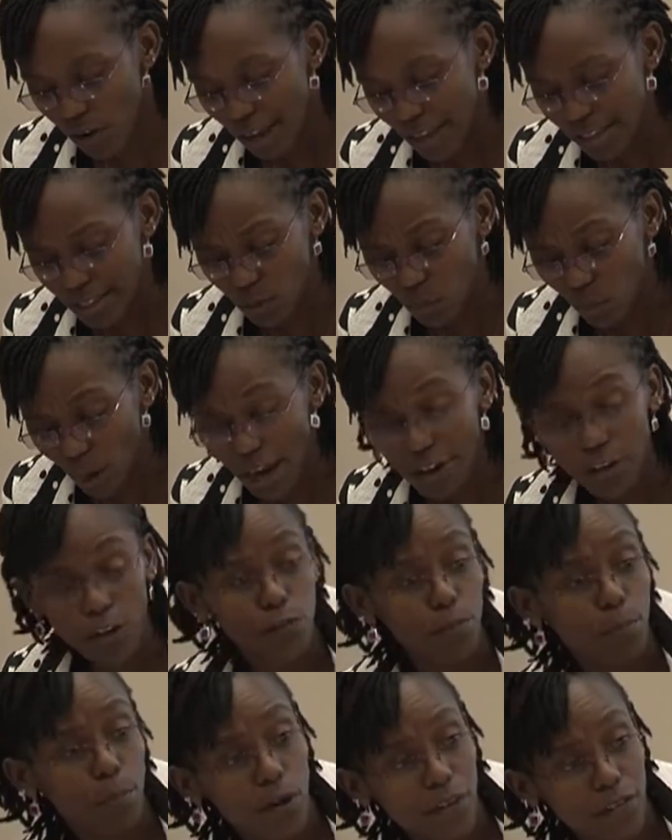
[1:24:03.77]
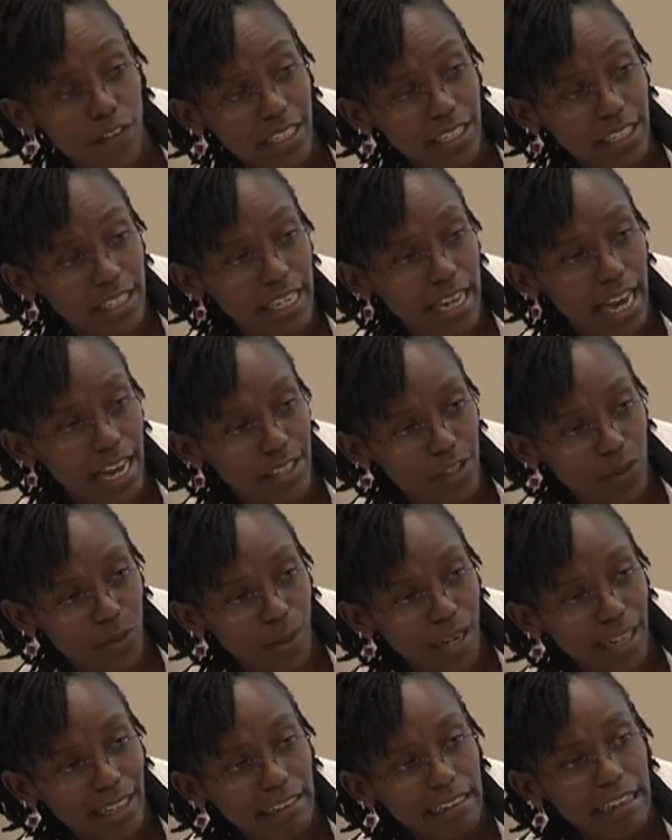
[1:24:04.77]
is one of poverty as
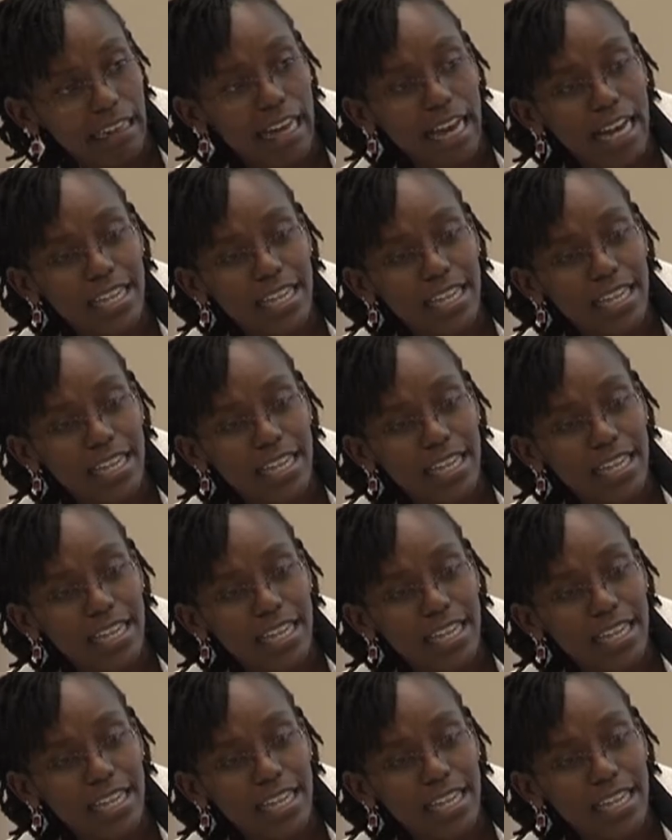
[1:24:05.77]
well.